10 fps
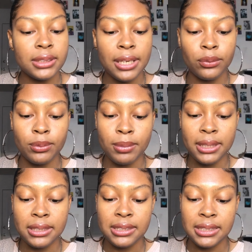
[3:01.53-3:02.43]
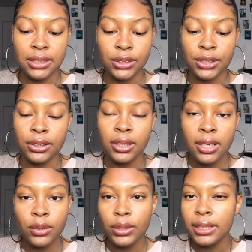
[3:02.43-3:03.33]
sound would be considered
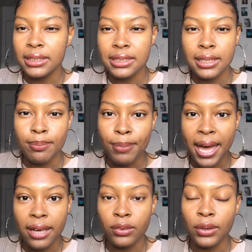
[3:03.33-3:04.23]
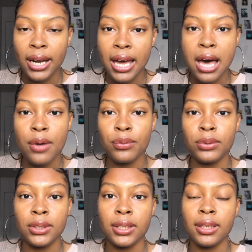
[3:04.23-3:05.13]
crickets in the
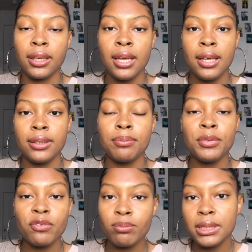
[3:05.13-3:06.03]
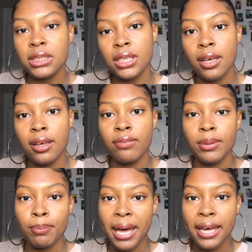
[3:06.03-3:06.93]
background, the movements of
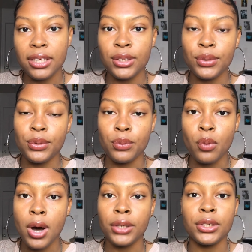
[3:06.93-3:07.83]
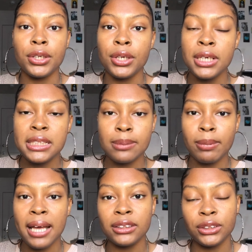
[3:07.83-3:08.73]
the bayou, the water
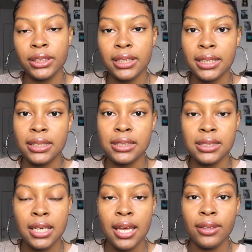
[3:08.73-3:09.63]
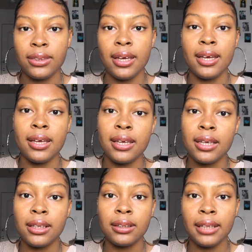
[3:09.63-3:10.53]
splashing against
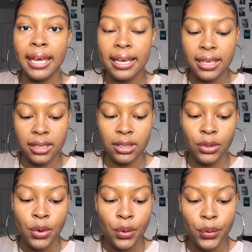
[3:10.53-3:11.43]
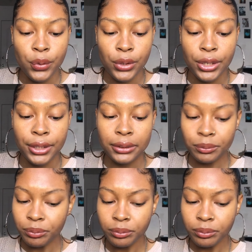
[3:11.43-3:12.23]
the land, or